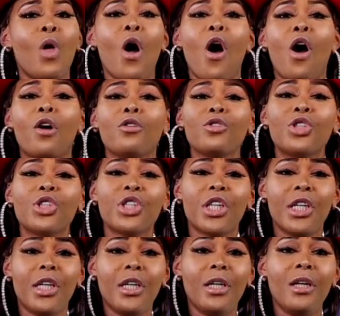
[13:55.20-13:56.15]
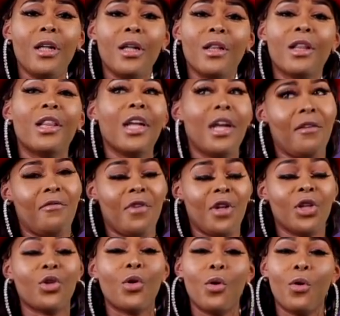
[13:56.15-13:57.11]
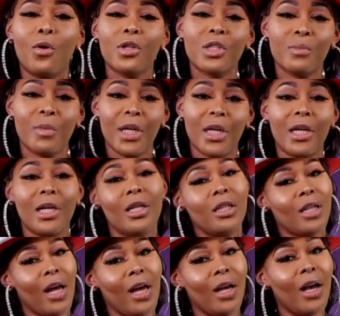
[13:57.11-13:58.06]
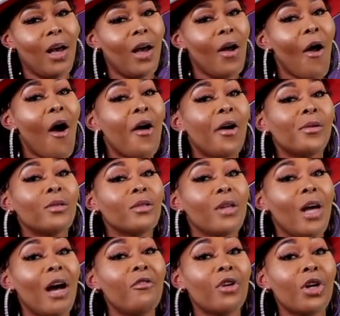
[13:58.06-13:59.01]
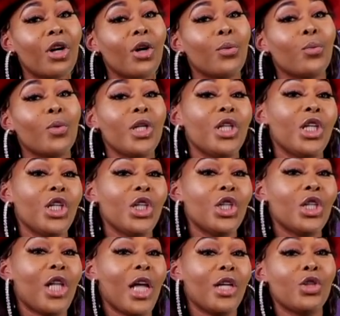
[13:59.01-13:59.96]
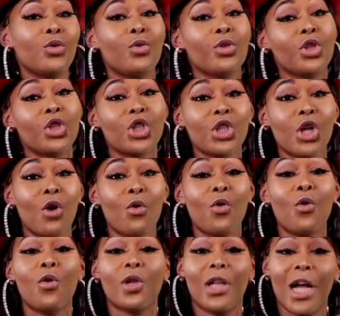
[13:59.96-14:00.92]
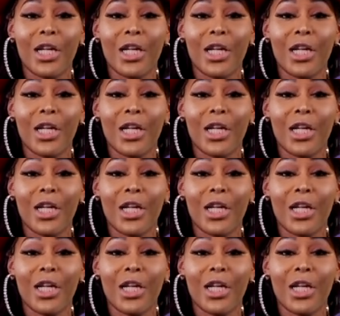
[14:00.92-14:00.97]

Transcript: Hershey Lanvin calls me and he's like, Eyricka, they doing a show called